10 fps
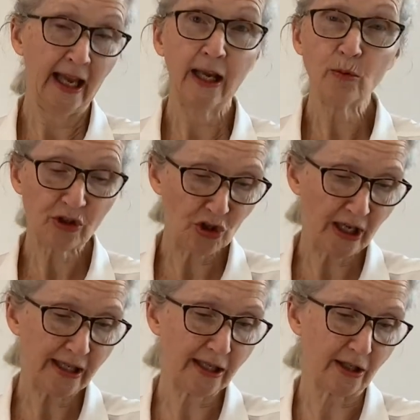It was
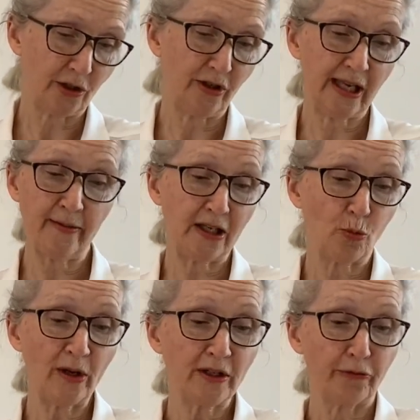Jesus who sent this
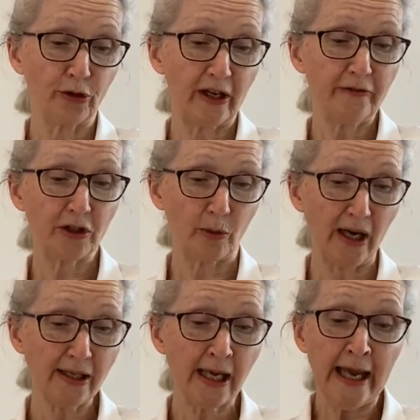wonderful gift to
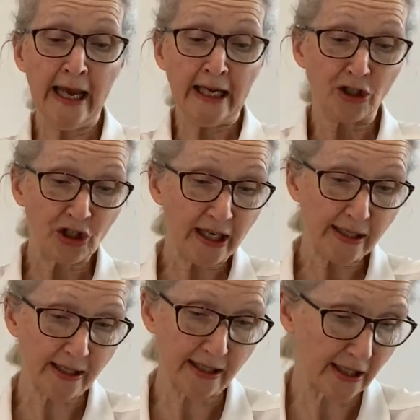us.
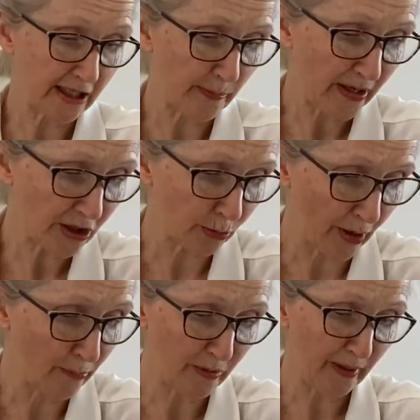Jesus, the special
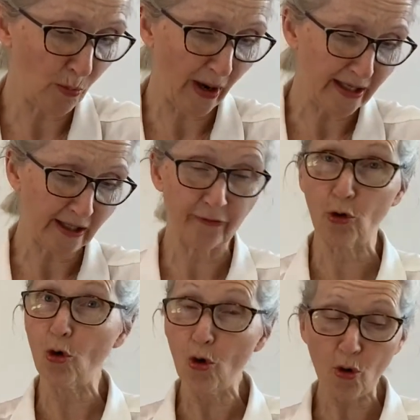one we've been waiting
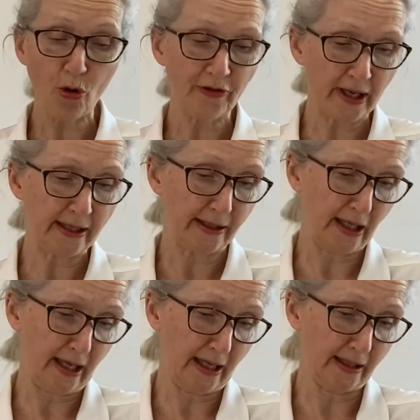for all these
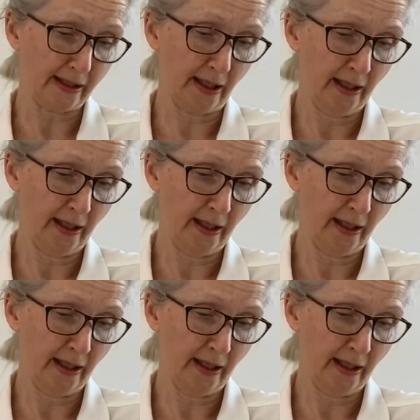years.